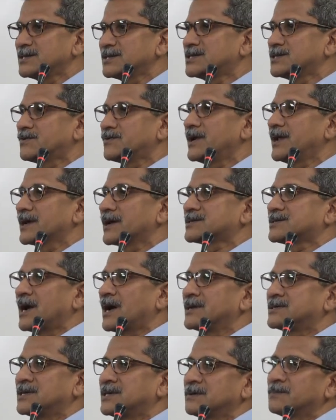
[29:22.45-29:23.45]
this is very
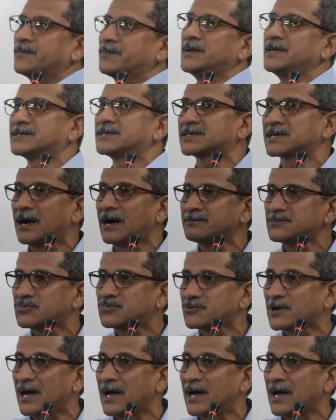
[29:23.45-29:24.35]
exciting, please come to